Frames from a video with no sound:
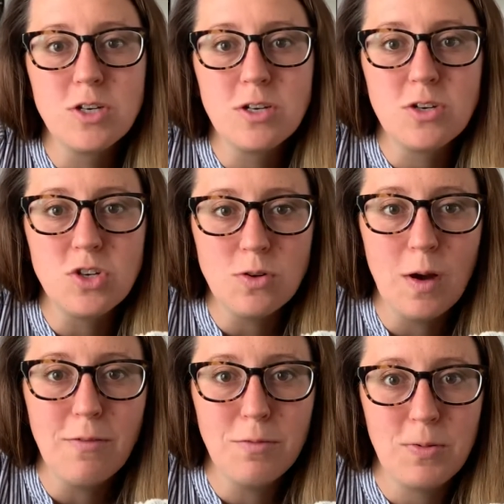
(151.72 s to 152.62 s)
"Do you
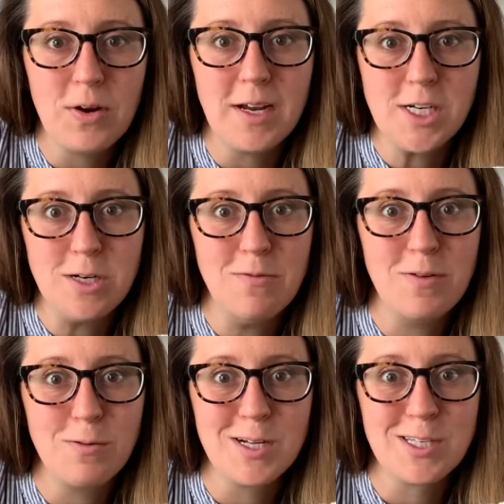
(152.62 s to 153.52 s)
have a prediction for
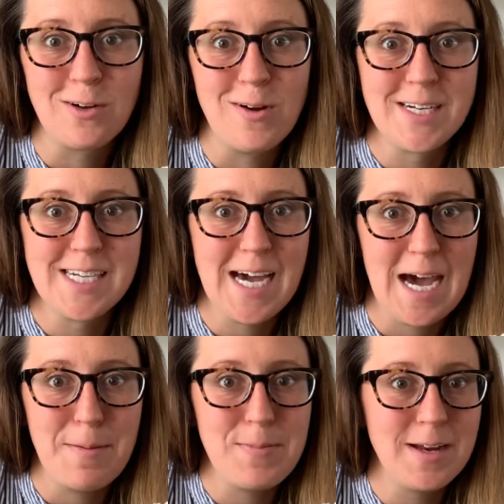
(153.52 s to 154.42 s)
what's going to
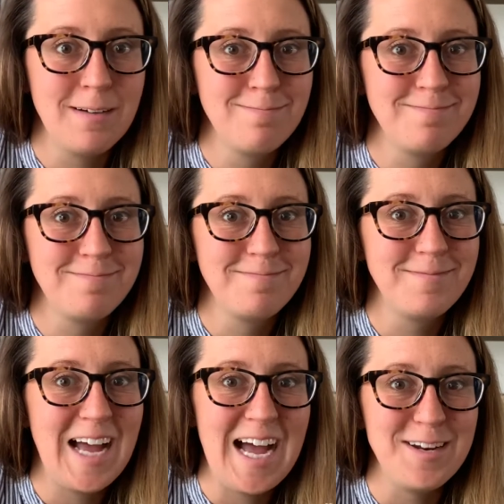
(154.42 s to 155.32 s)
happen?"
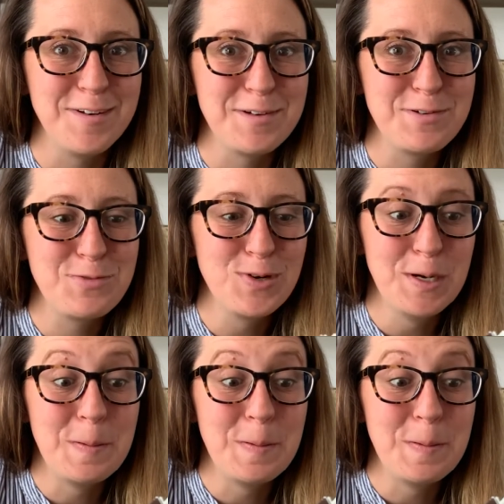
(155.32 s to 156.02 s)
"I do."